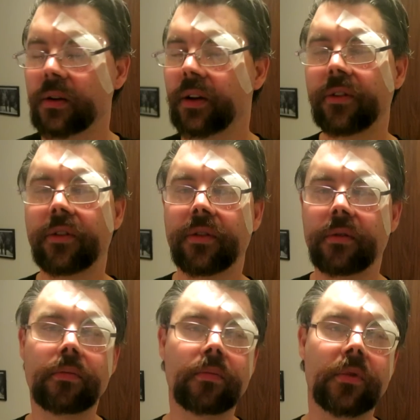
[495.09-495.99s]

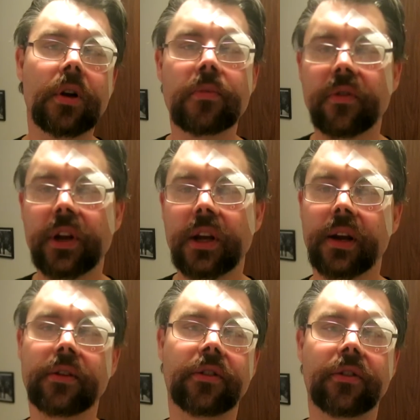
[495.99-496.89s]
It's good movie,
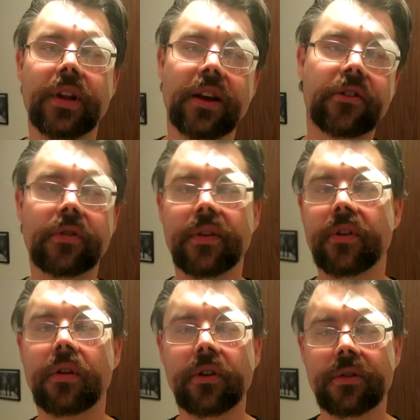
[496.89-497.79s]
and just the history of
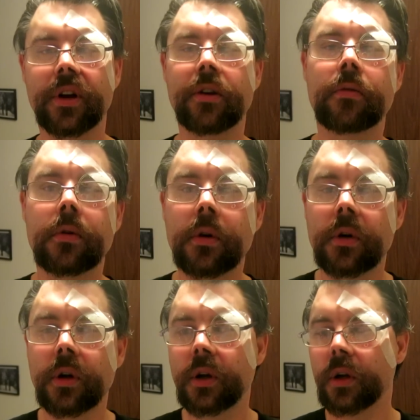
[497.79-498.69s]
it all is really cool.
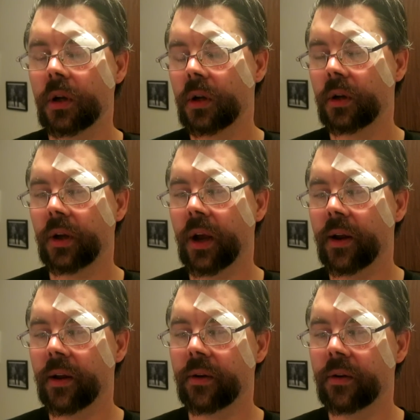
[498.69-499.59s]

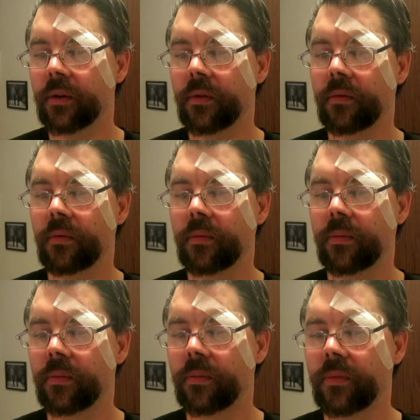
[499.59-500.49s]
And,
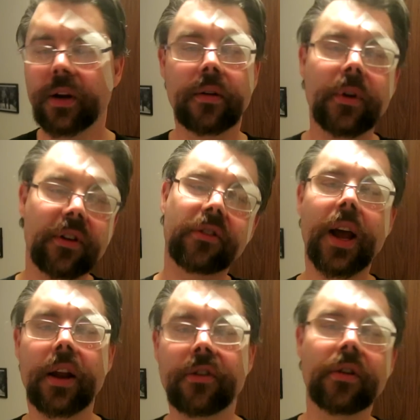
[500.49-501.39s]
you know, it's
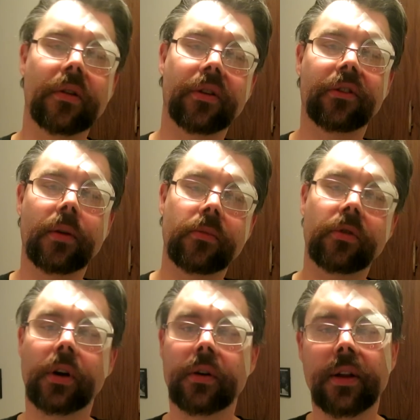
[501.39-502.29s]
sad, too, in the same
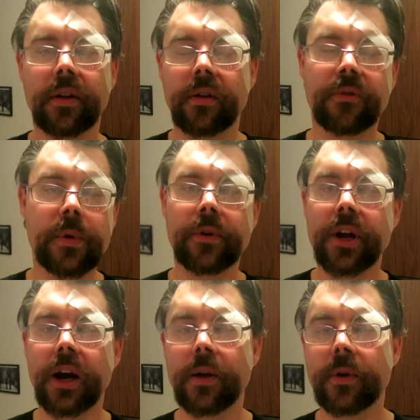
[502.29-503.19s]
point, right, that all these people
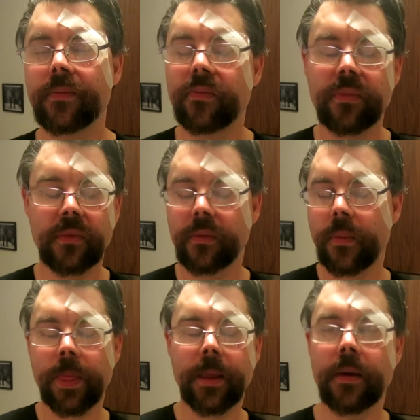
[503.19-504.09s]
died, but,
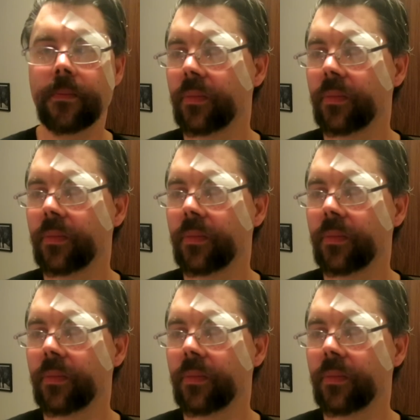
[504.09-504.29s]
yeah.